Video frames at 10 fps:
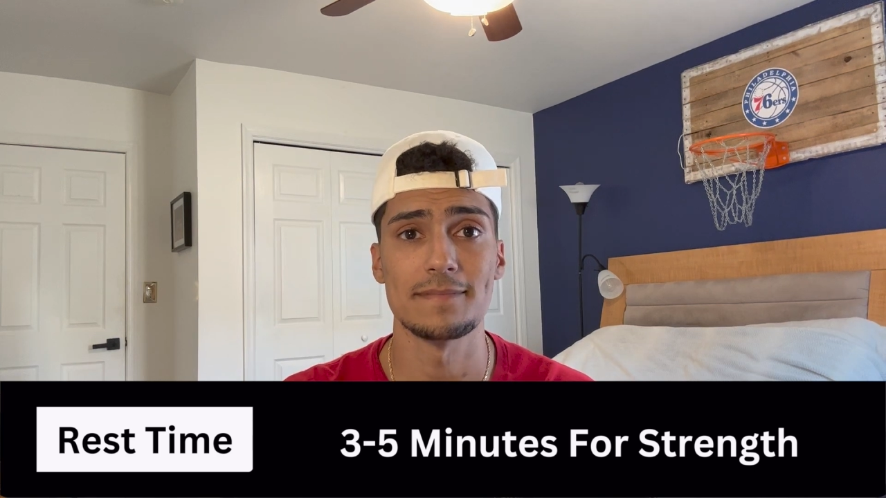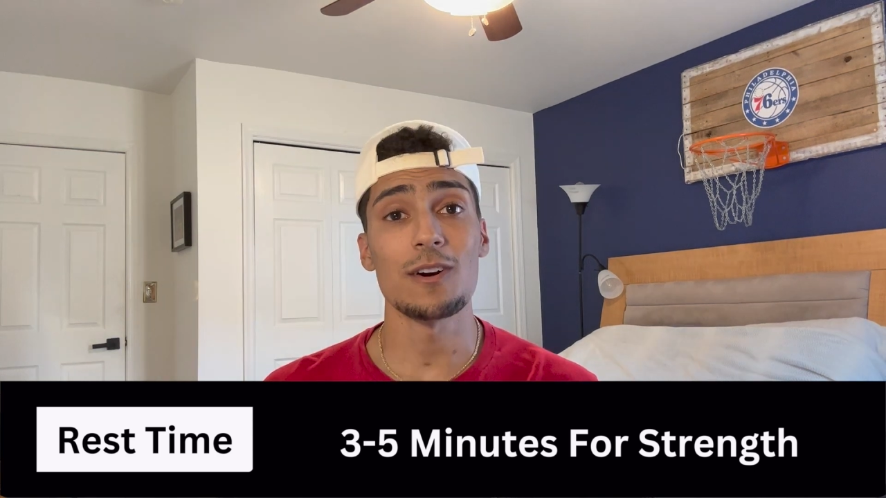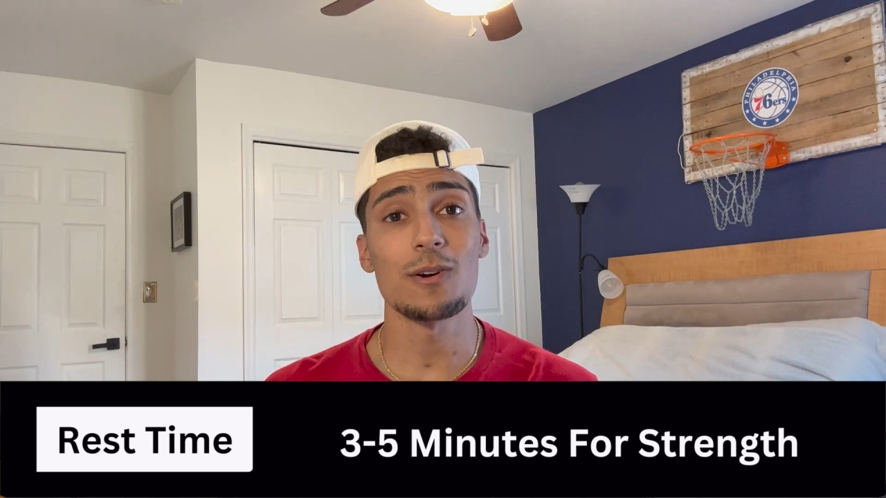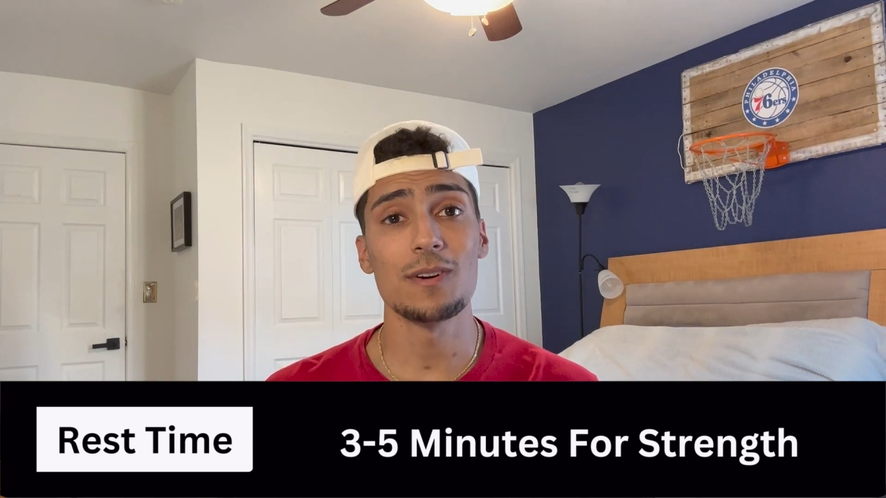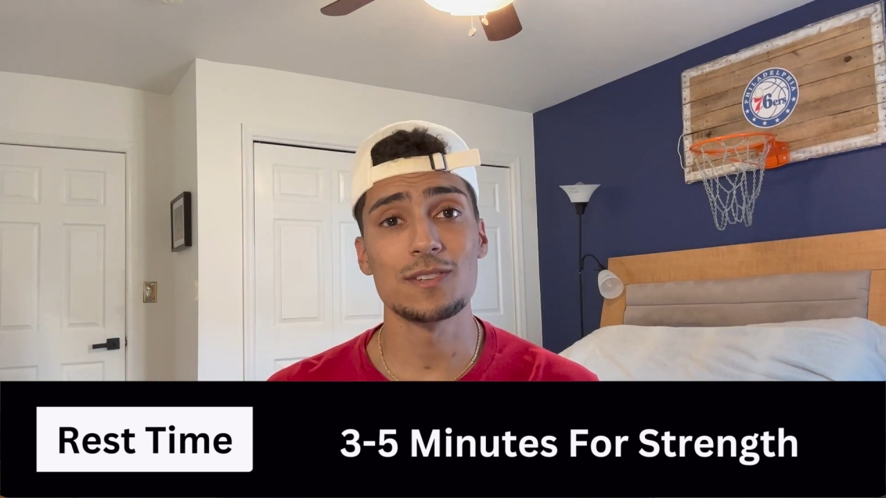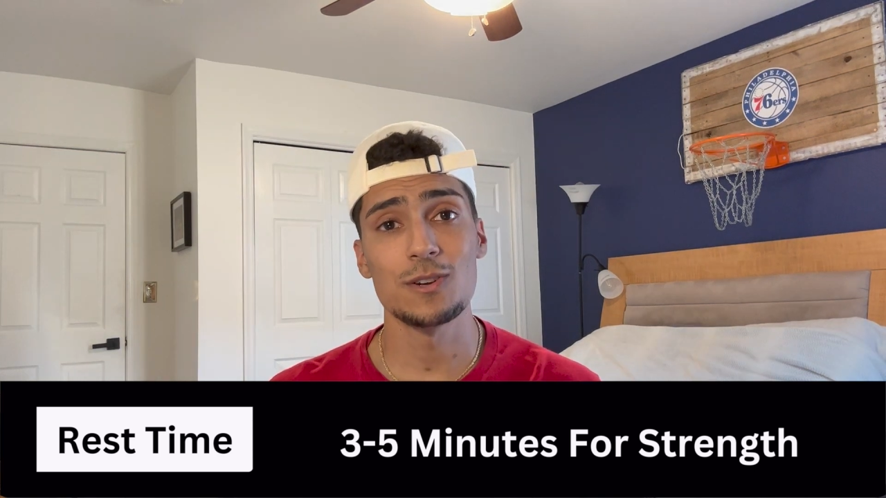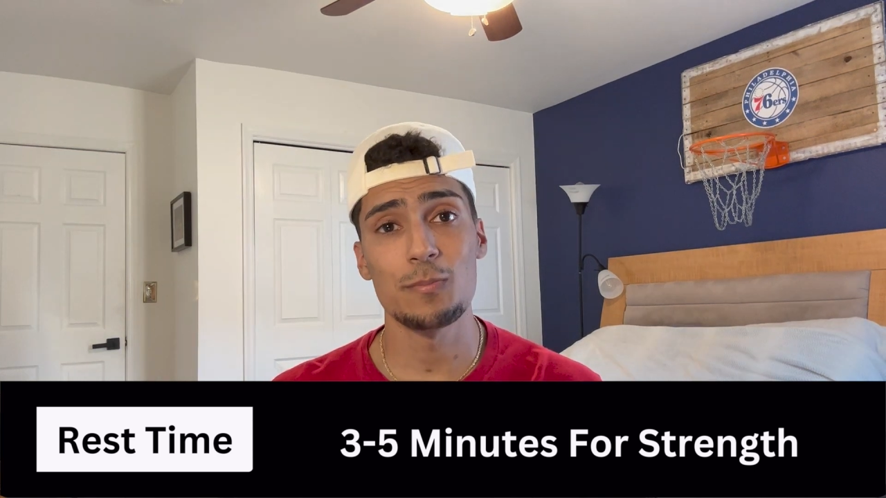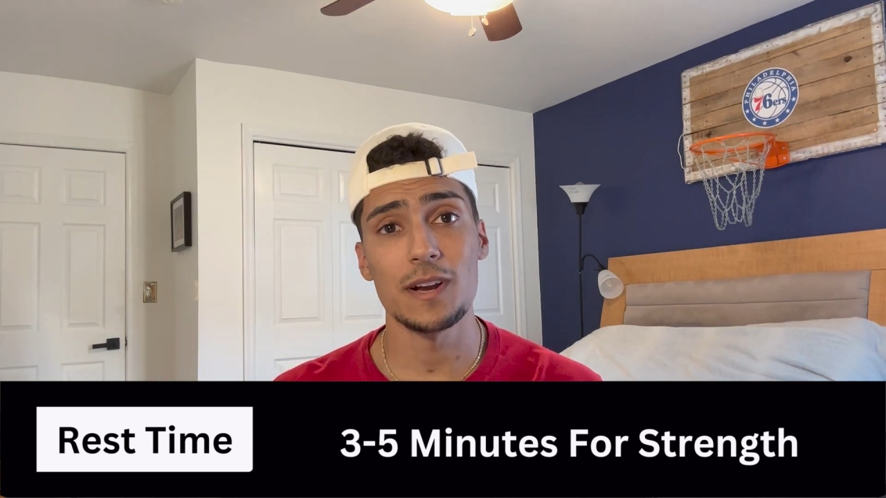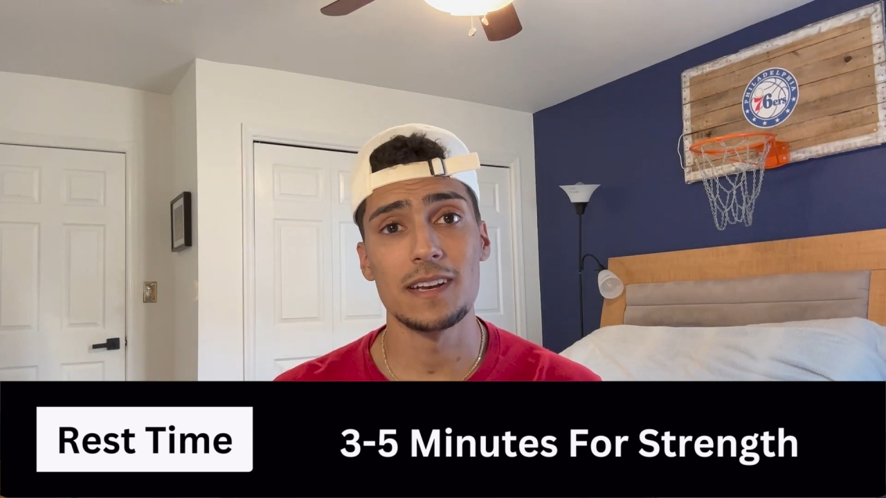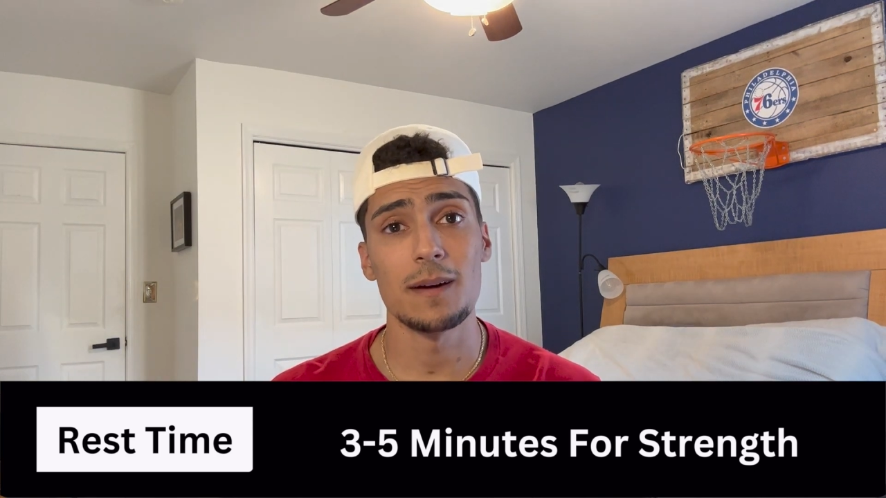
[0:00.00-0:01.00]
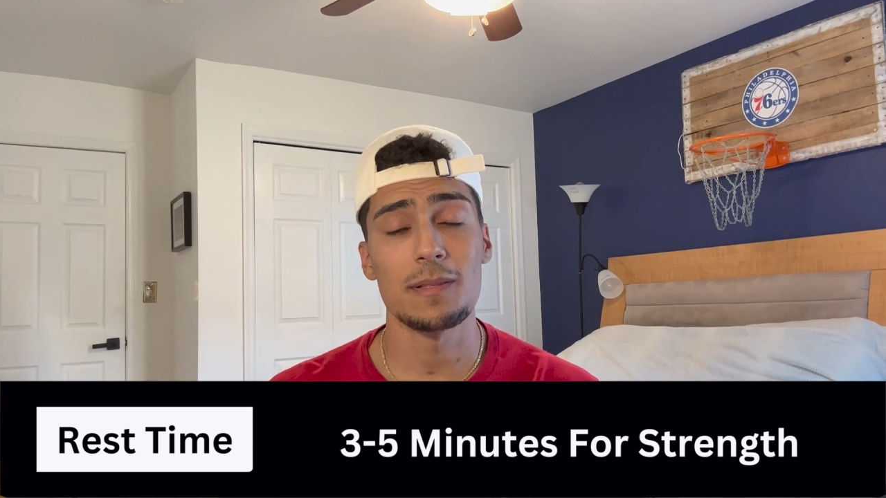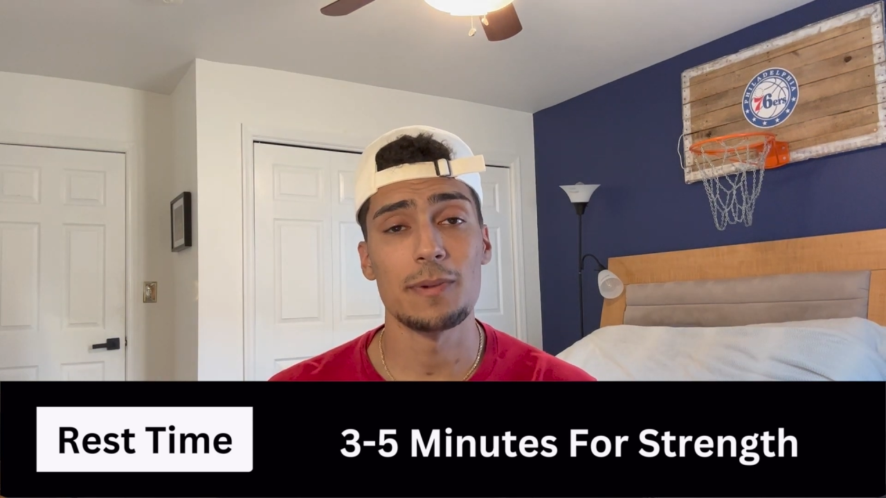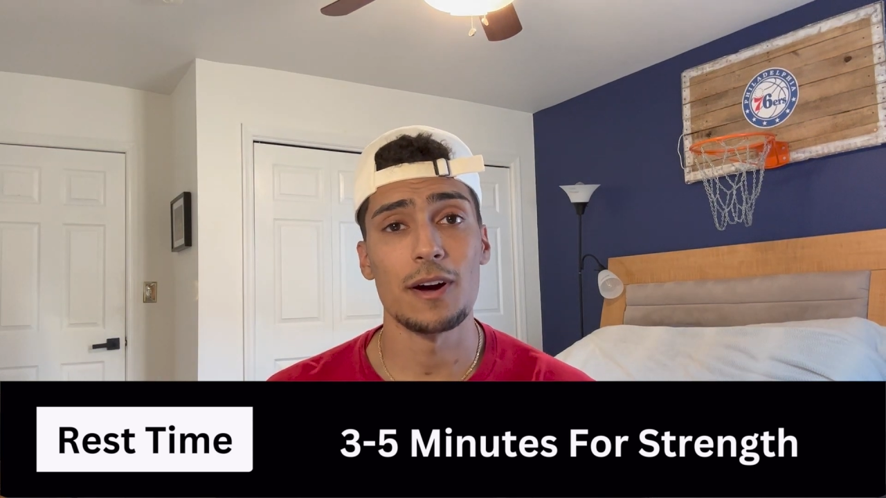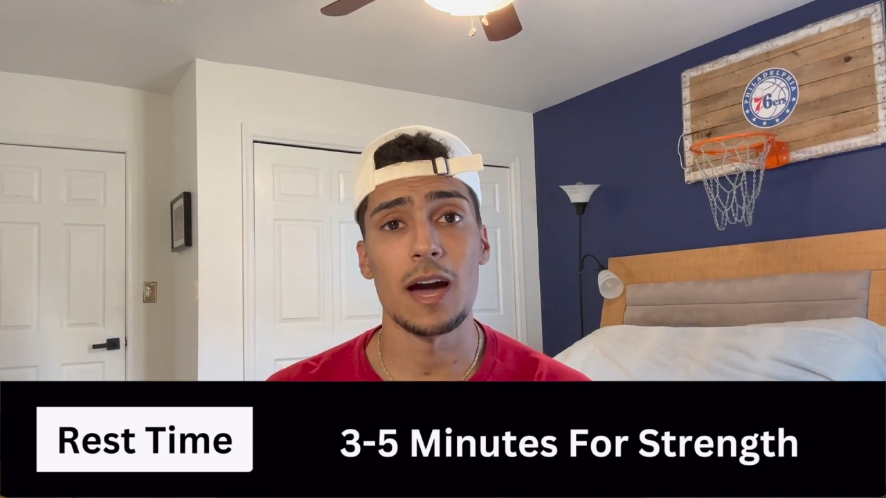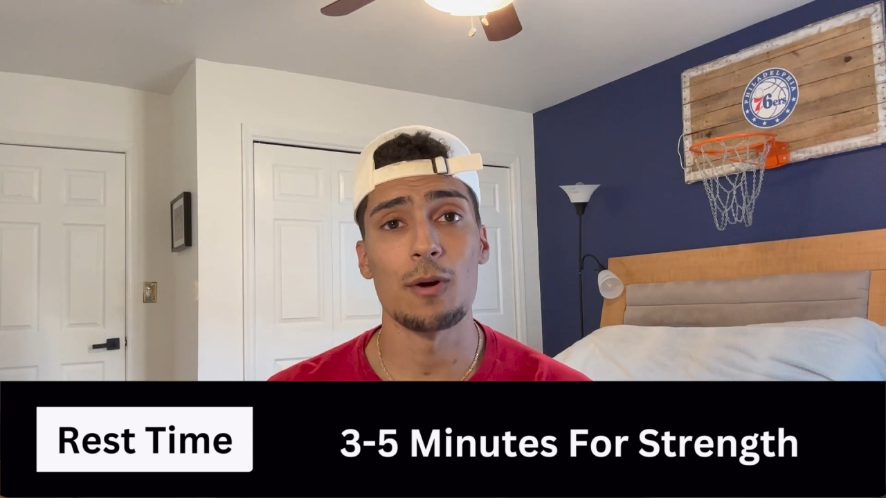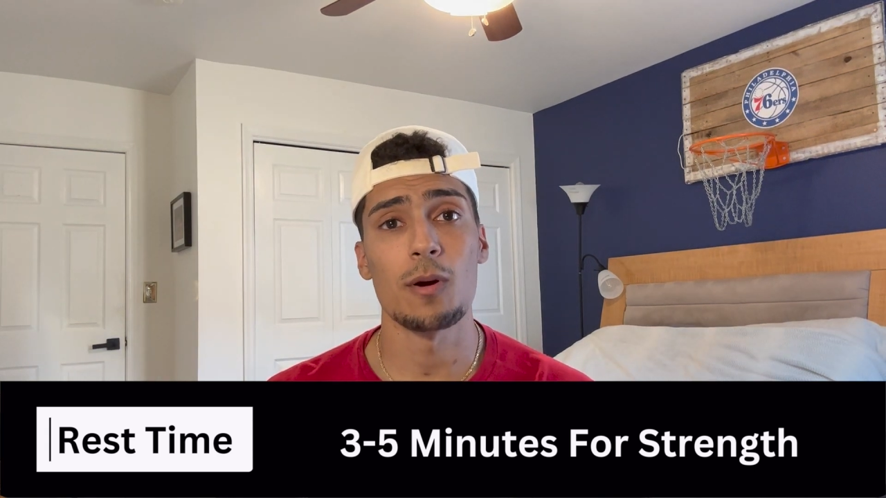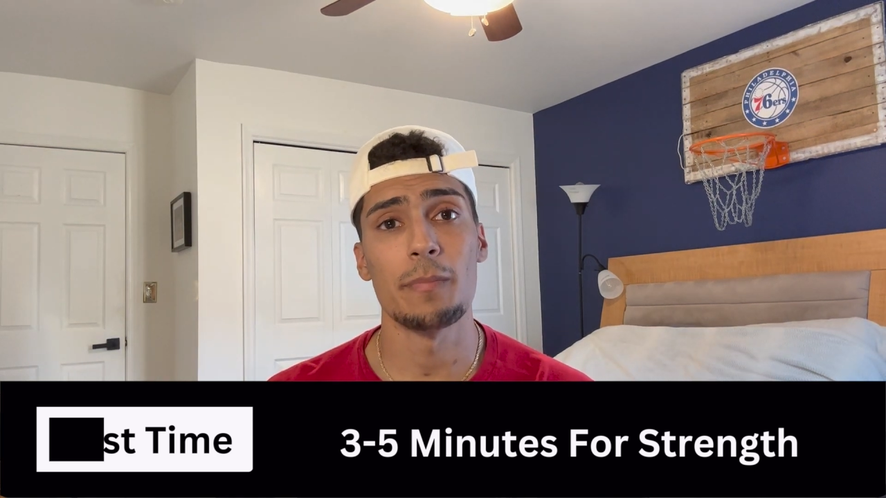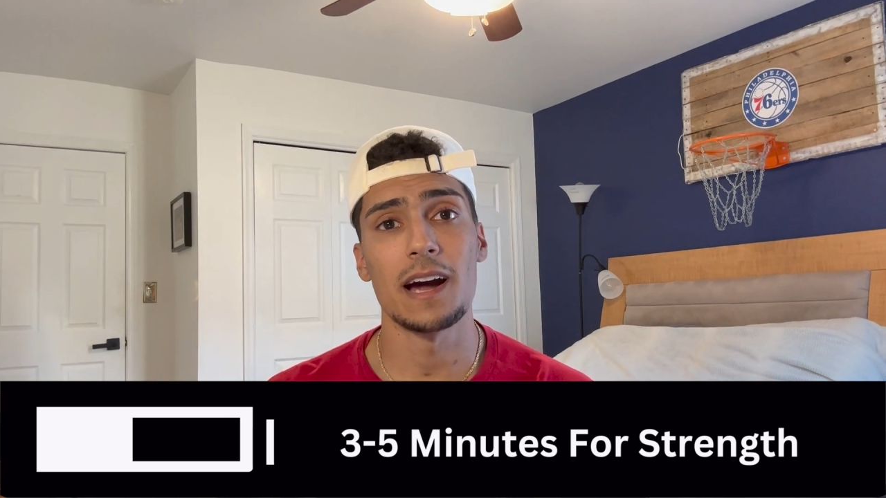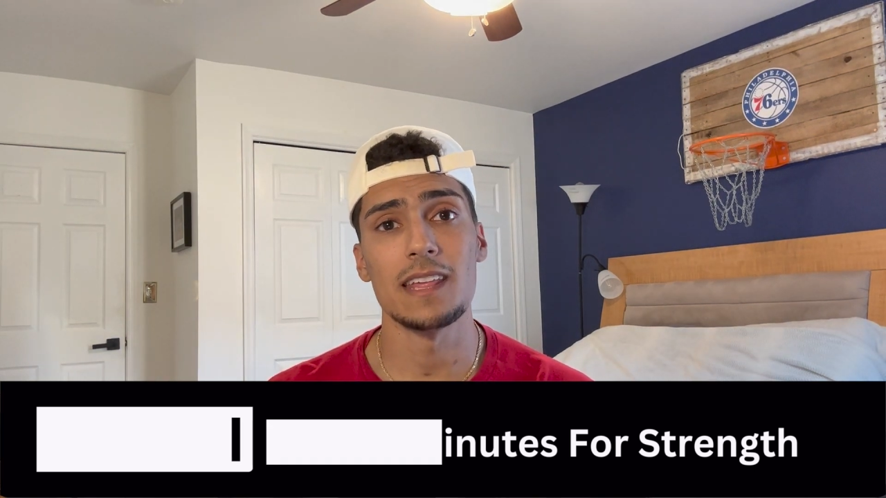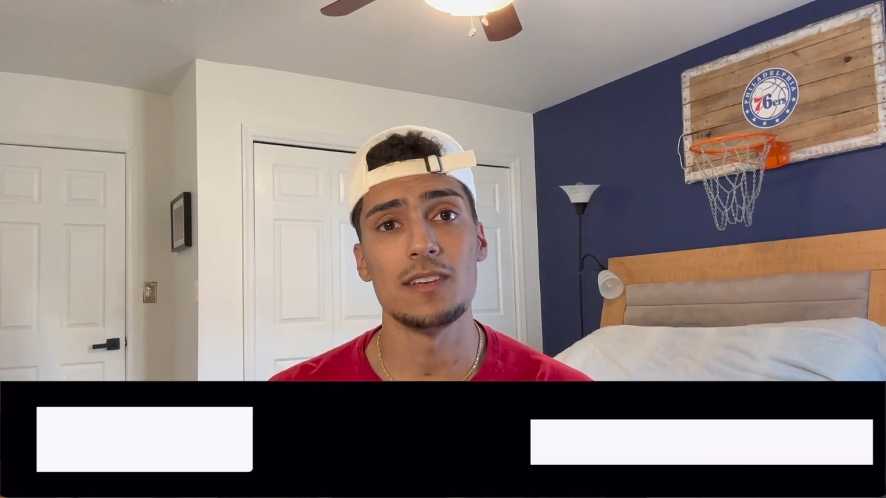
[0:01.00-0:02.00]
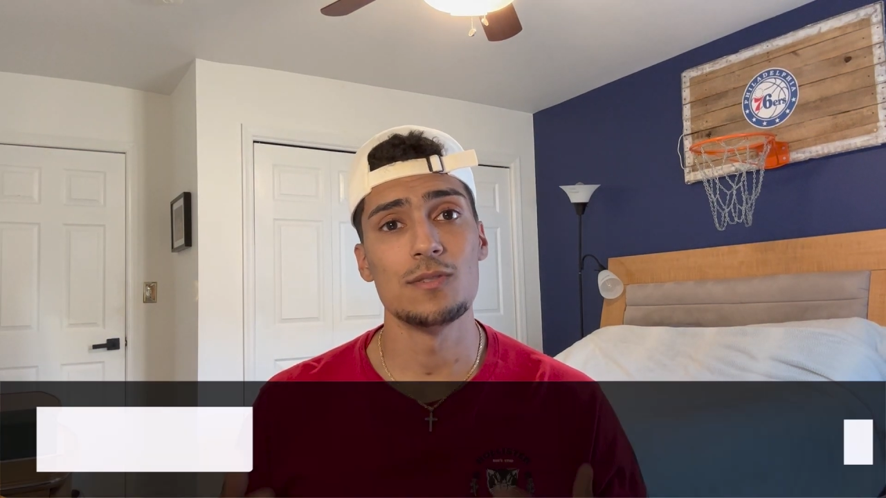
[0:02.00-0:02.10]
Without going super in depth about how our body